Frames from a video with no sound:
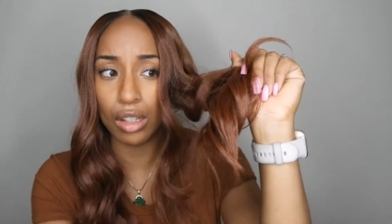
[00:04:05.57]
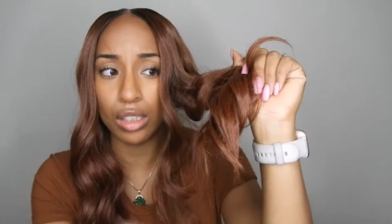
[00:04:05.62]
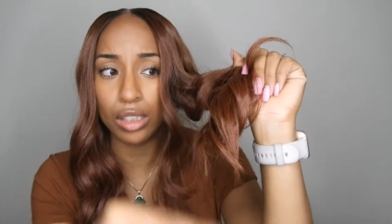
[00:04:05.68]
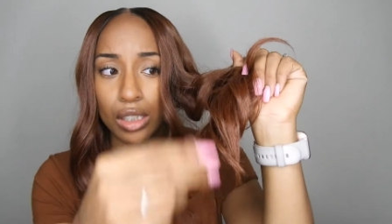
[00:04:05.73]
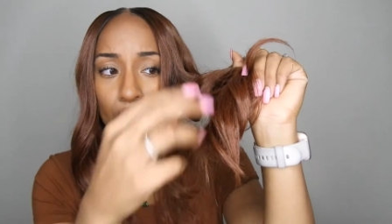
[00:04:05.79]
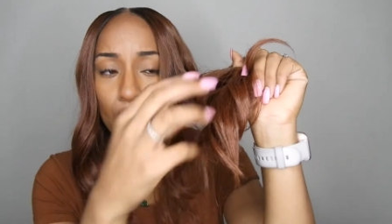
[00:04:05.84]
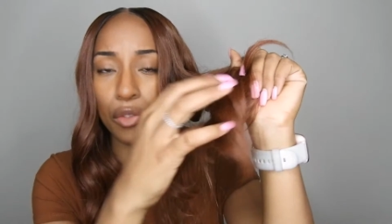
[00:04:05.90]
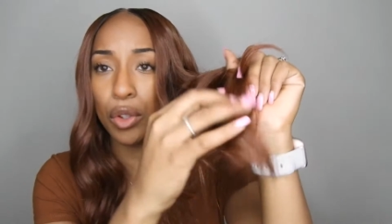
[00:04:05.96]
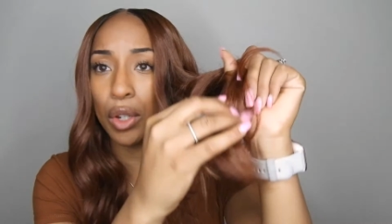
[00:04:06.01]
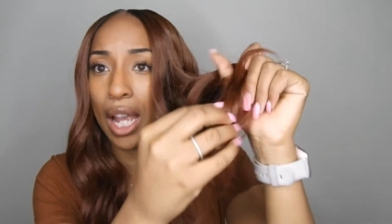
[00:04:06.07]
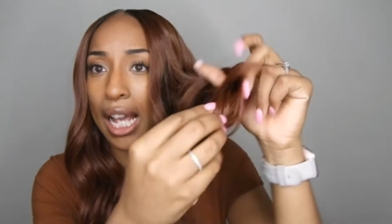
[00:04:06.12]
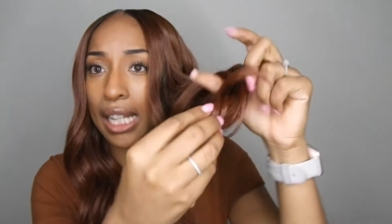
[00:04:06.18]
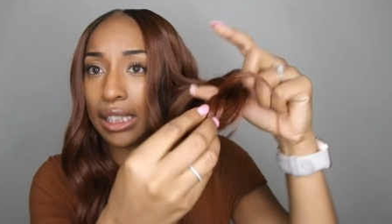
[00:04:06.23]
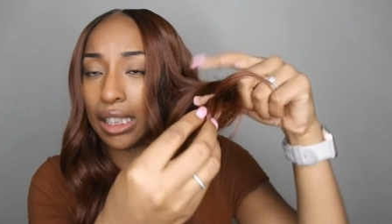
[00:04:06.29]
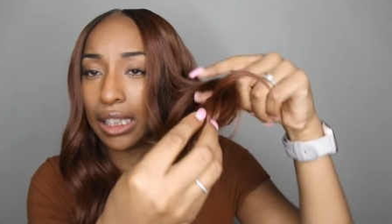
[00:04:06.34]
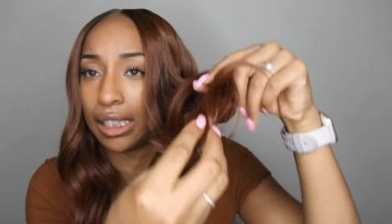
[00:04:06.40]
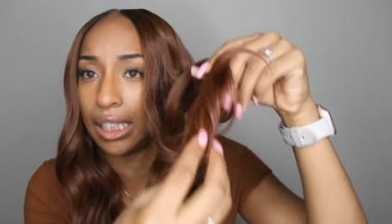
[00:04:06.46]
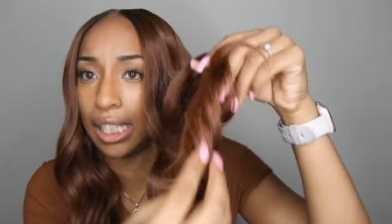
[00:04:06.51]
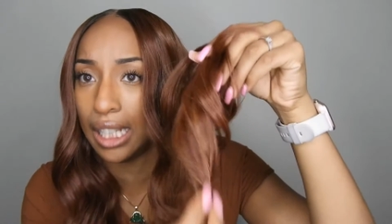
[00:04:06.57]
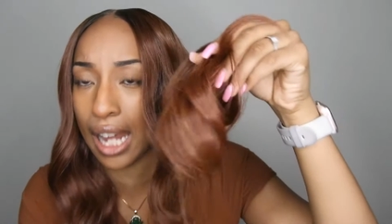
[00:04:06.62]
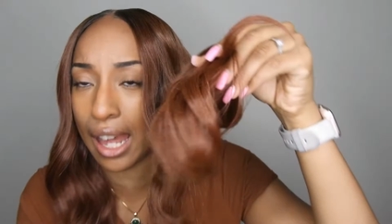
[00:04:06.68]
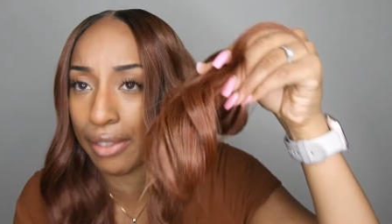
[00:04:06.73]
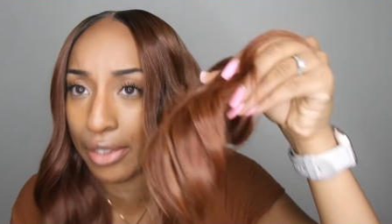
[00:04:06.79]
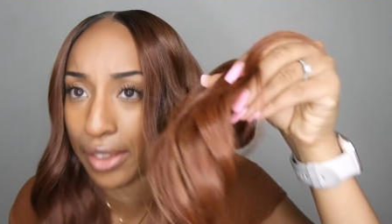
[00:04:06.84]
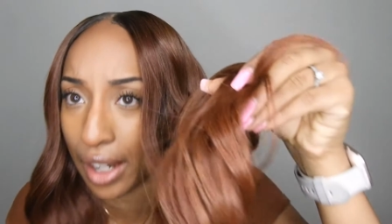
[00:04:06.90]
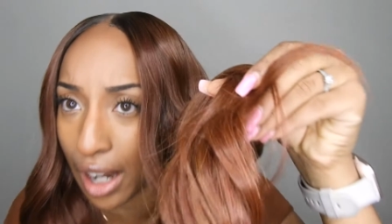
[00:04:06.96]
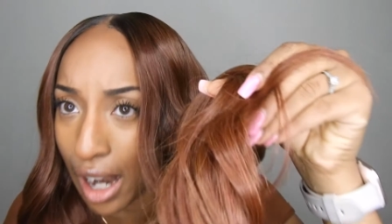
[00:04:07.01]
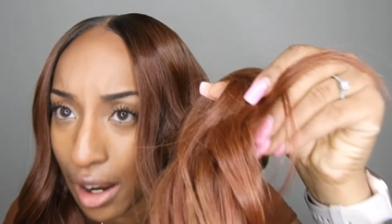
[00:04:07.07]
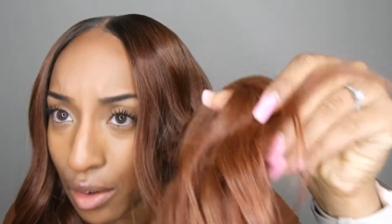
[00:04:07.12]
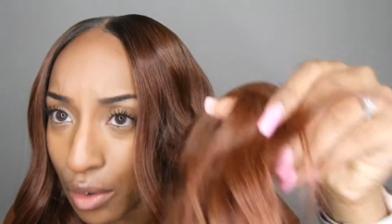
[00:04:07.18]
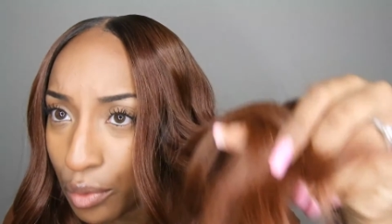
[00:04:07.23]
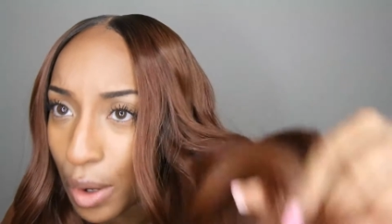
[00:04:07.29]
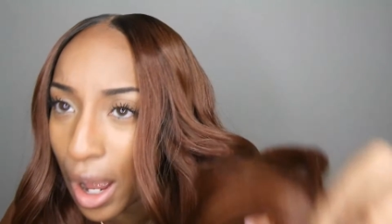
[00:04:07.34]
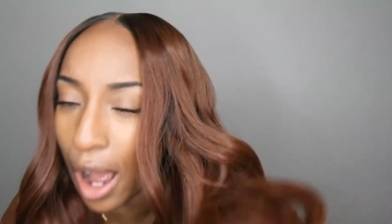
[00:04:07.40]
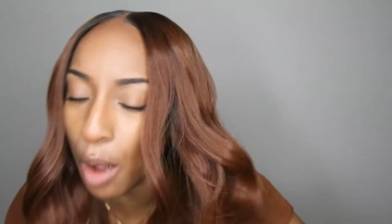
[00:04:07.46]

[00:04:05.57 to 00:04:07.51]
So if you guys can see that there. I don't